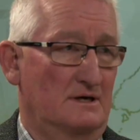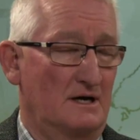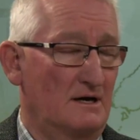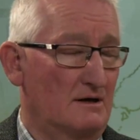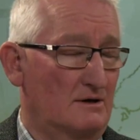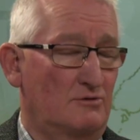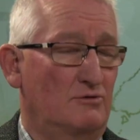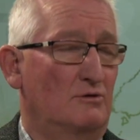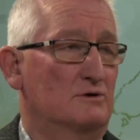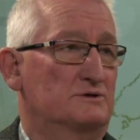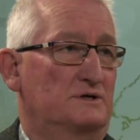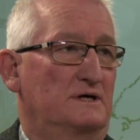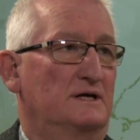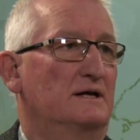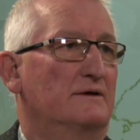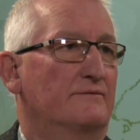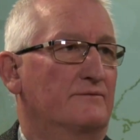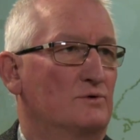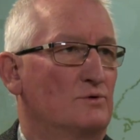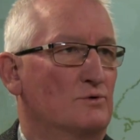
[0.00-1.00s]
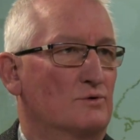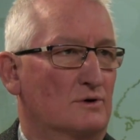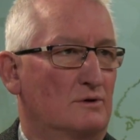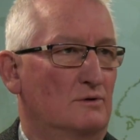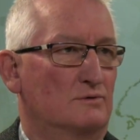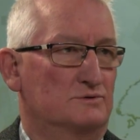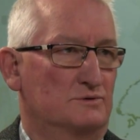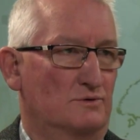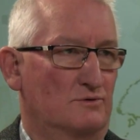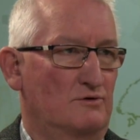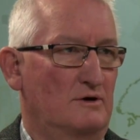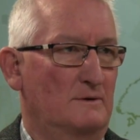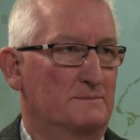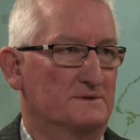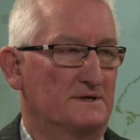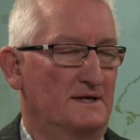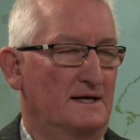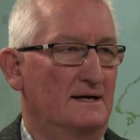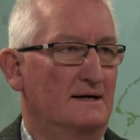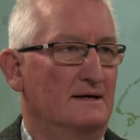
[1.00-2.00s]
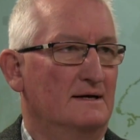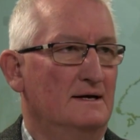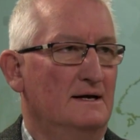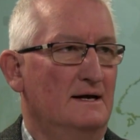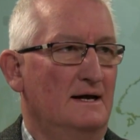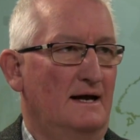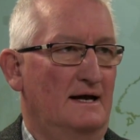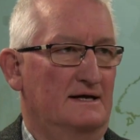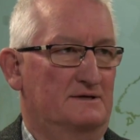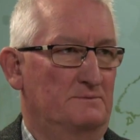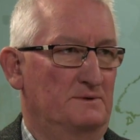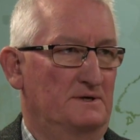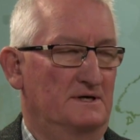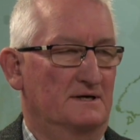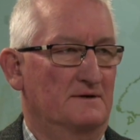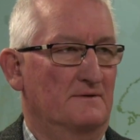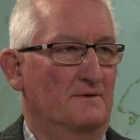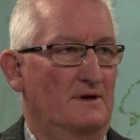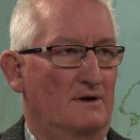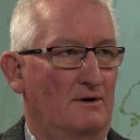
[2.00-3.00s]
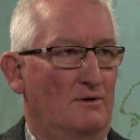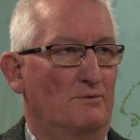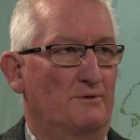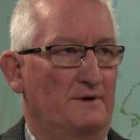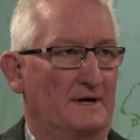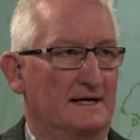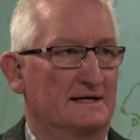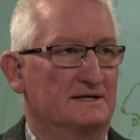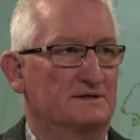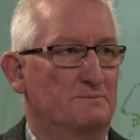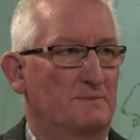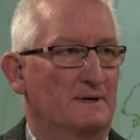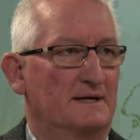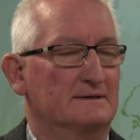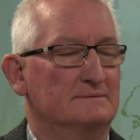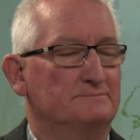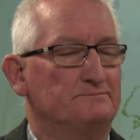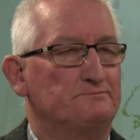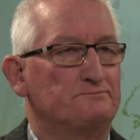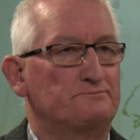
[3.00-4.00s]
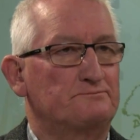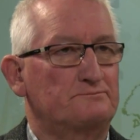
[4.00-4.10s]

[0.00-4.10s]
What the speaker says: across any of the horticultural crops now, as we did in the old days, but